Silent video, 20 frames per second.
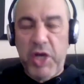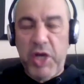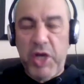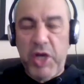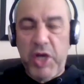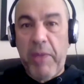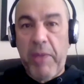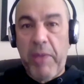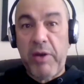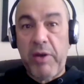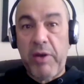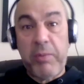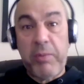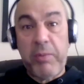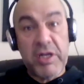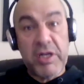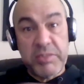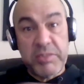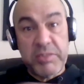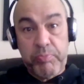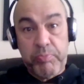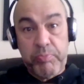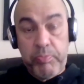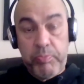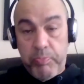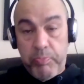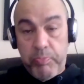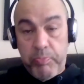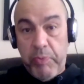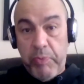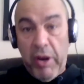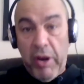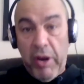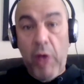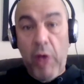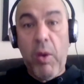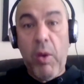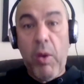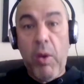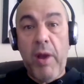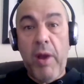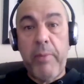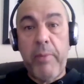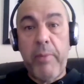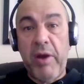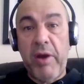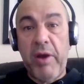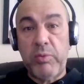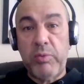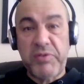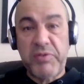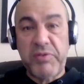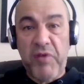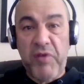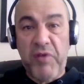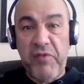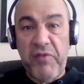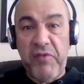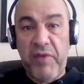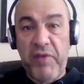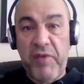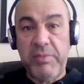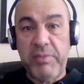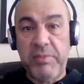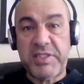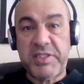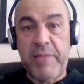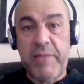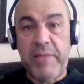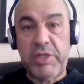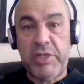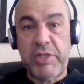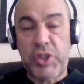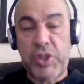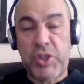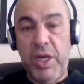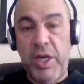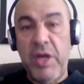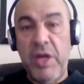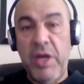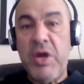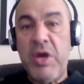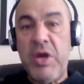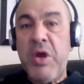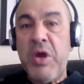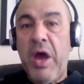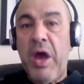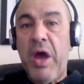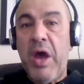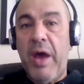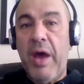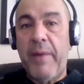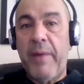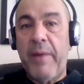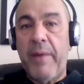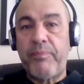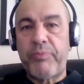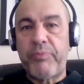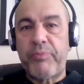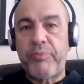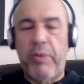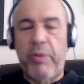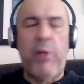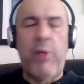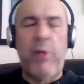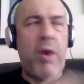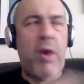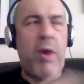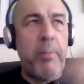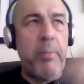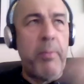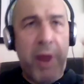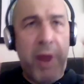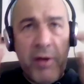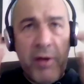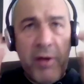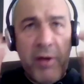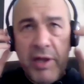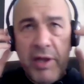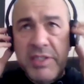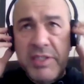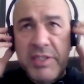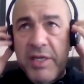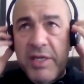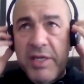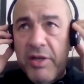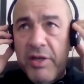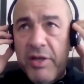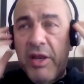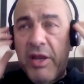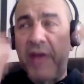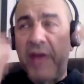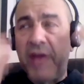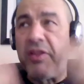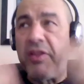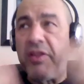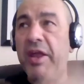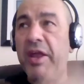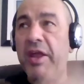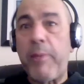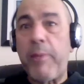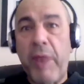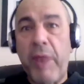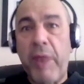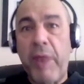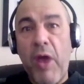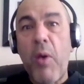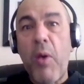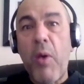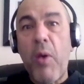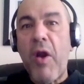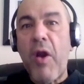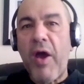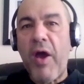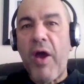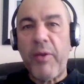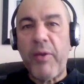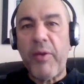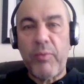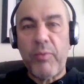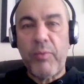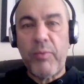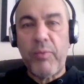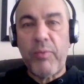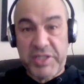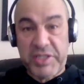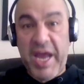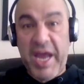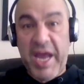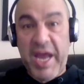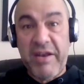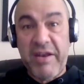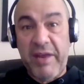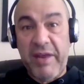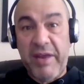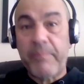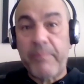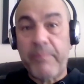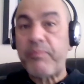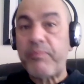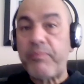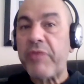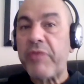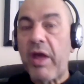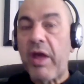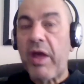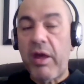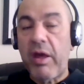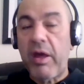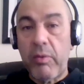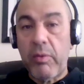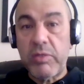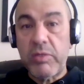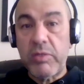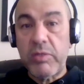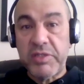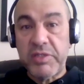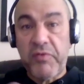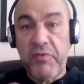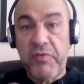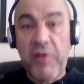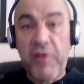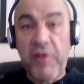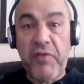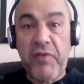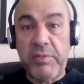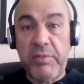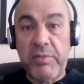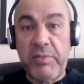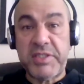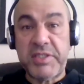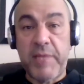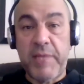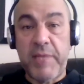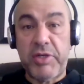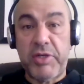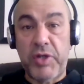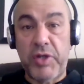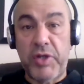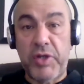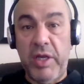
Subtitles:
about it because below where I'm buried was a very famous cemetery. Uh, Below where I'm buried, I said, you could edit that out. Below where I was standing was a very famous cemetery